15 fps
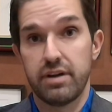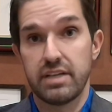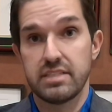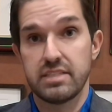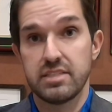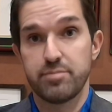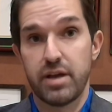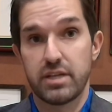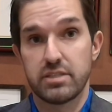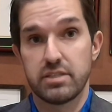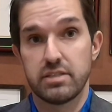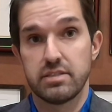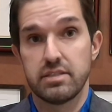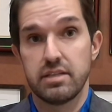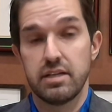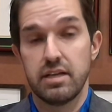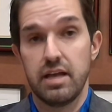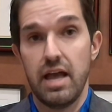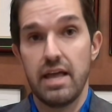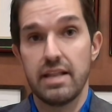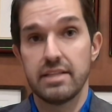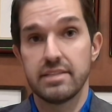inspections,
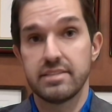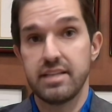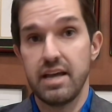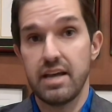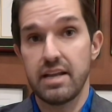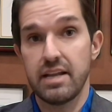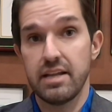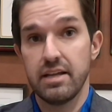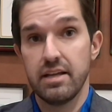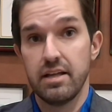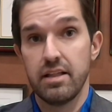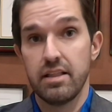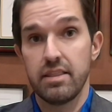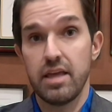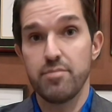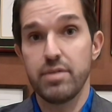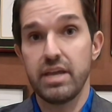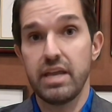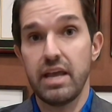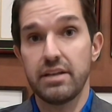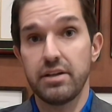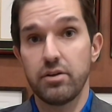and instead, they
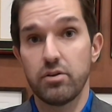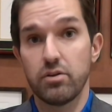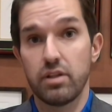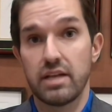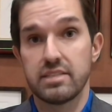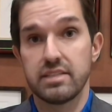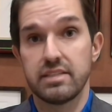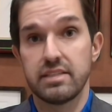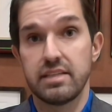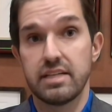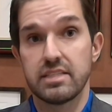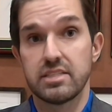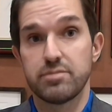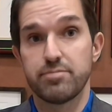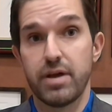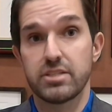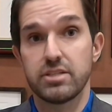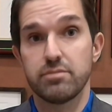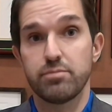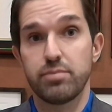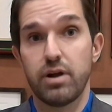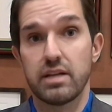began utilizing the
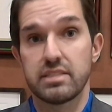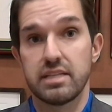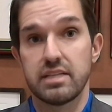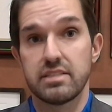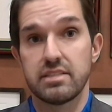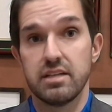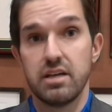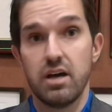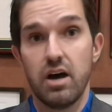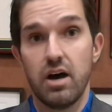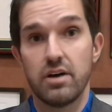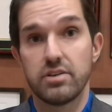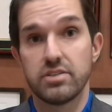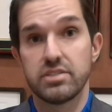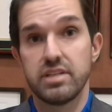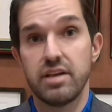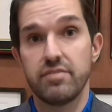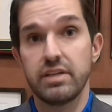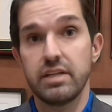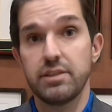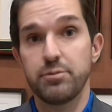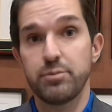inspection process under
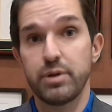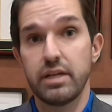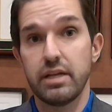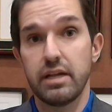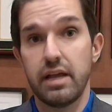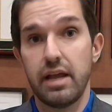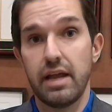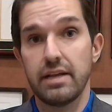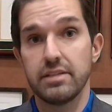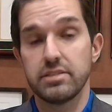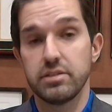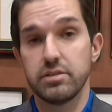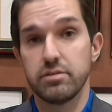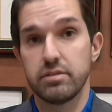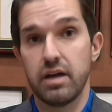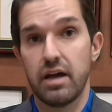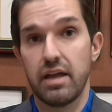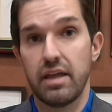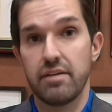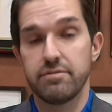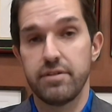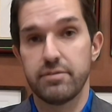
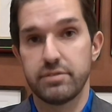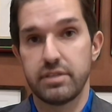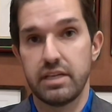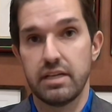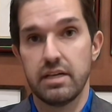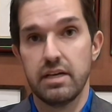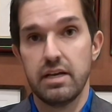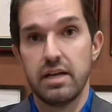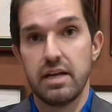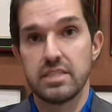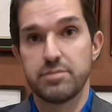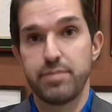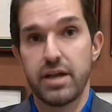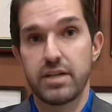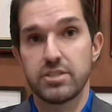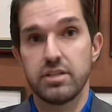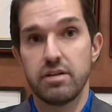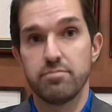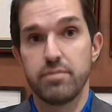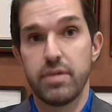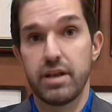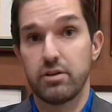7382.850, Inspection of
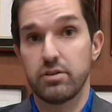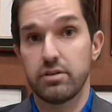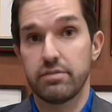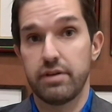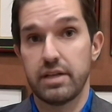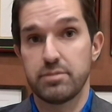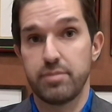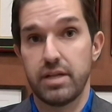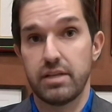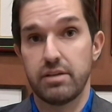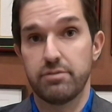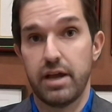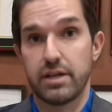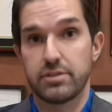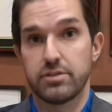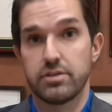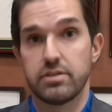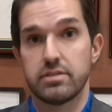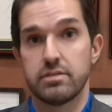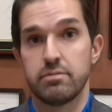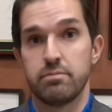Medical Device Manufacturers.